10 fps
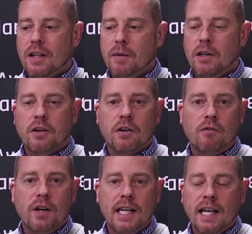then we look
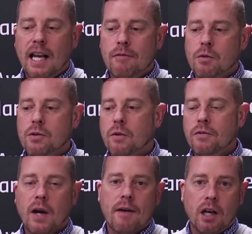at reading level so
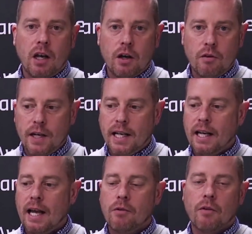if you have a low
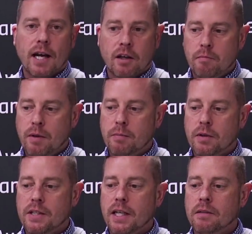reading level that can be
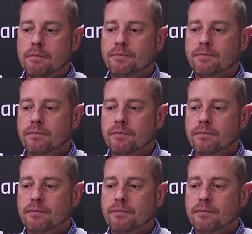put in